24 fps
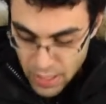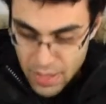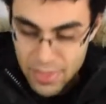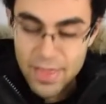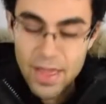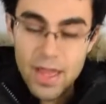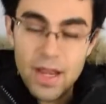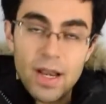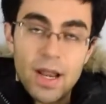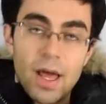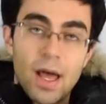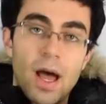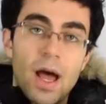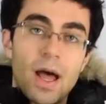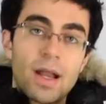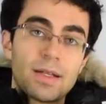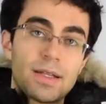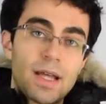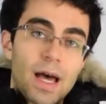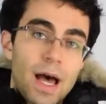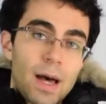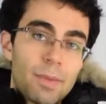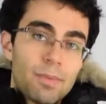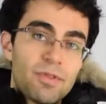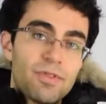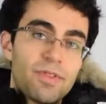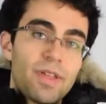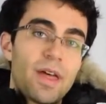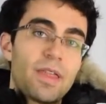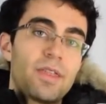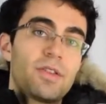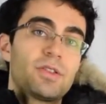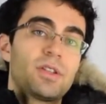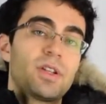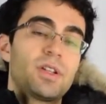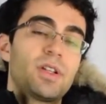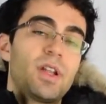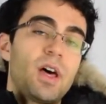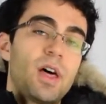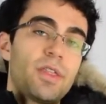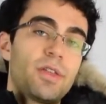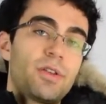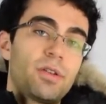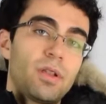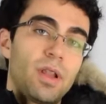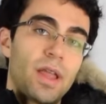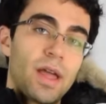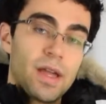and then on top of that, there's
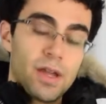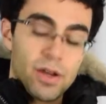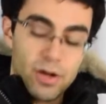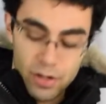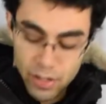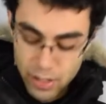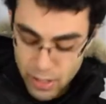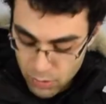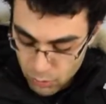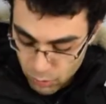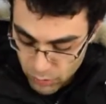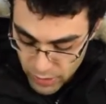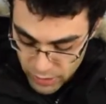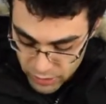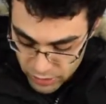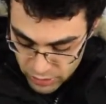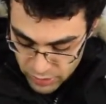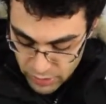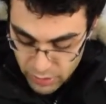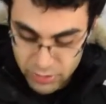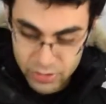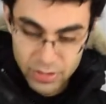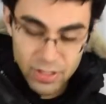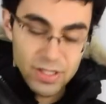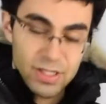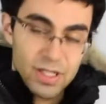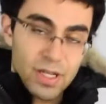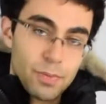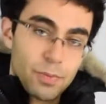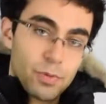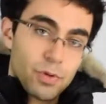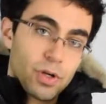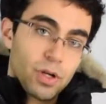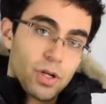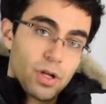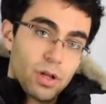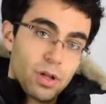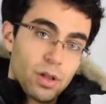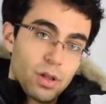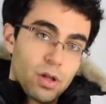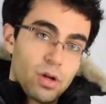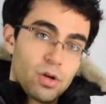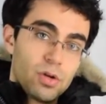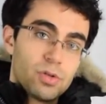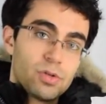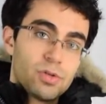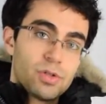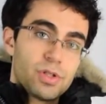another layer in which there's a zipper
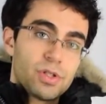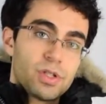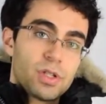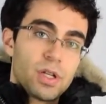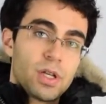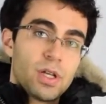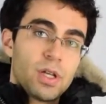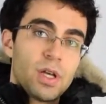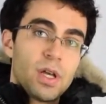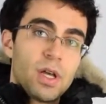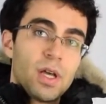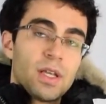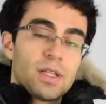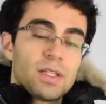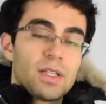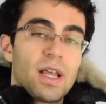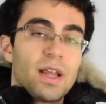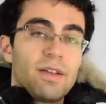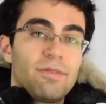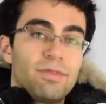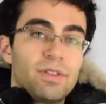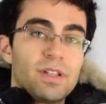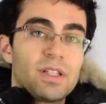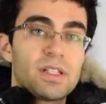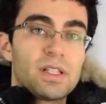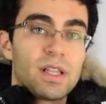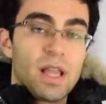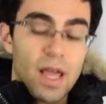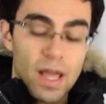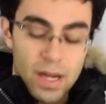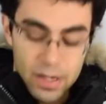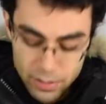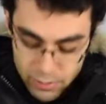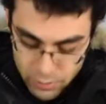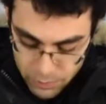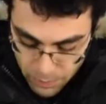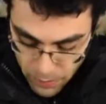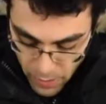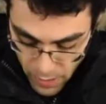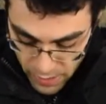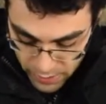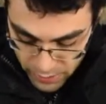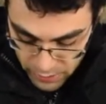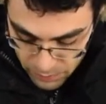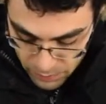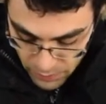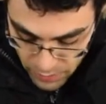enclosed. It's not a fleece-lined pocket,